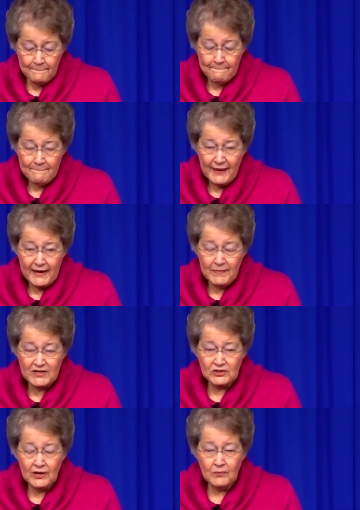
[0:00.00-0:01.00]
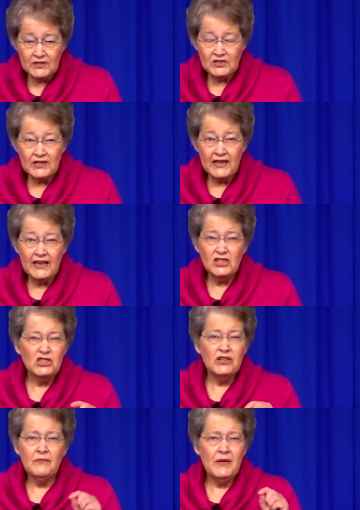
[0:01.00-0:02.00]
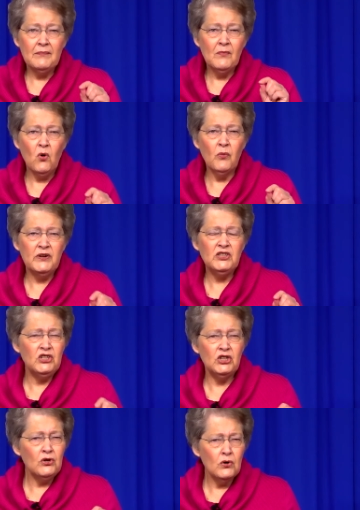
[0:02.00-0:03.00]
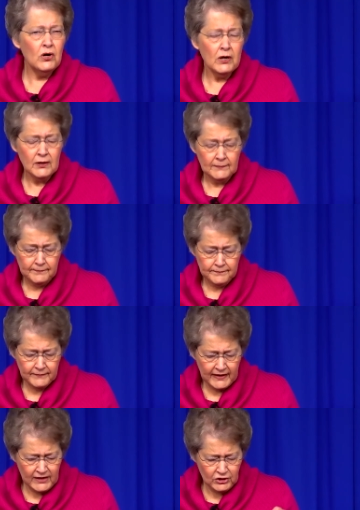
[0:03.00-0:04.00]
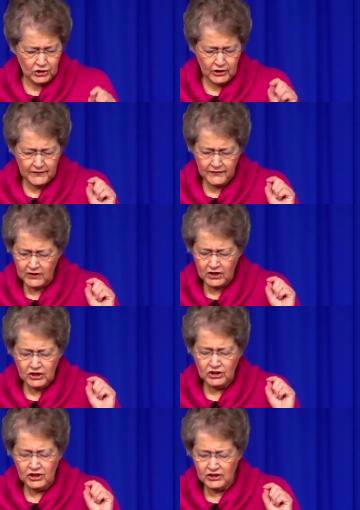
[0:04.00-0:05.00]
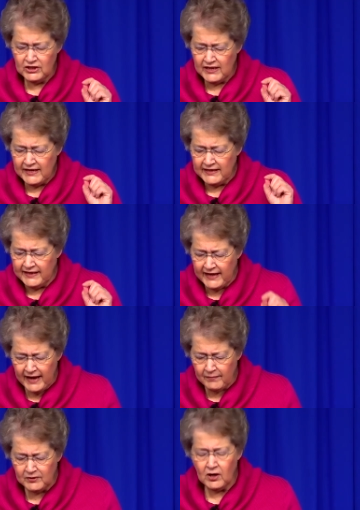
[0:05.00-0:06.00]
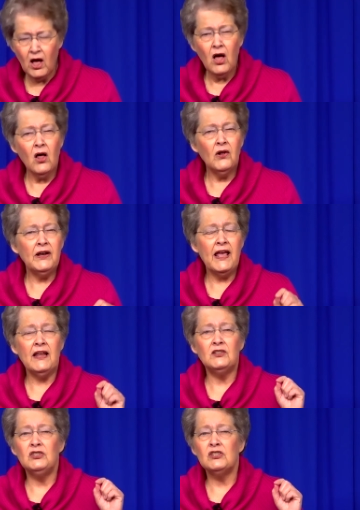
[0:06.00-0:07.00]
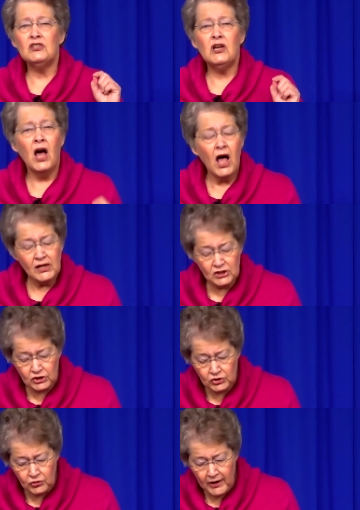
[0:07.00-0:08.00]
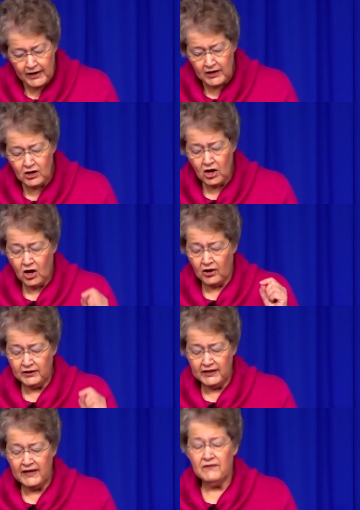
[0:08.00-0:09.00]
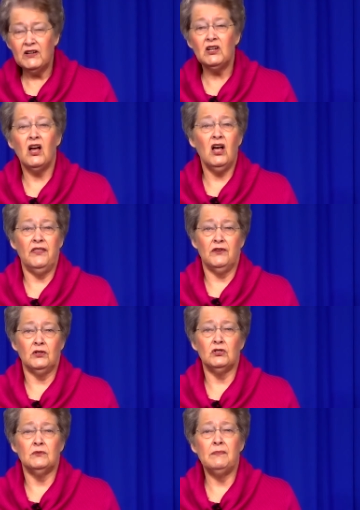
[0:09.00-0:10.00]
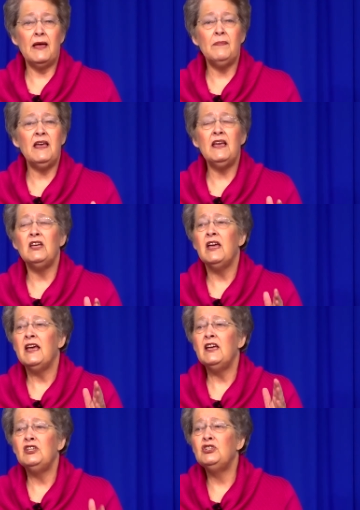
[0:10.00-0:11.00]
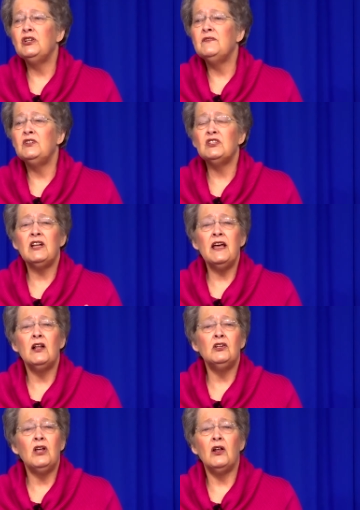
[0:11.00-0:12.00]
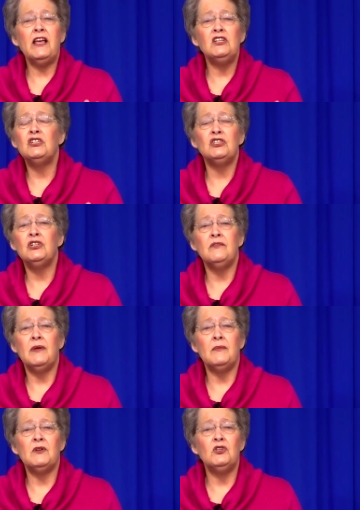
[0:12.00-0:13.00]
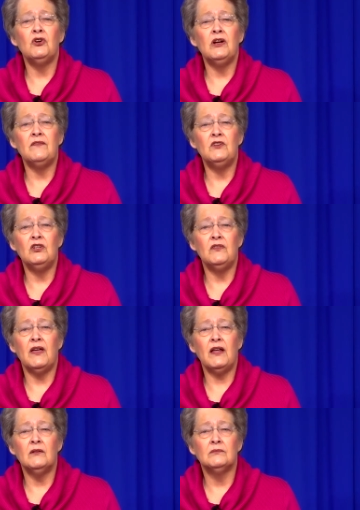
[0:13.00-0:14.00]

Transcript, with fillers: Maybe some would say he should have been more mature. He should have just kept on and just concentrated on giving to others. Maybe he should have just held on, he just should have been mature enough to do that.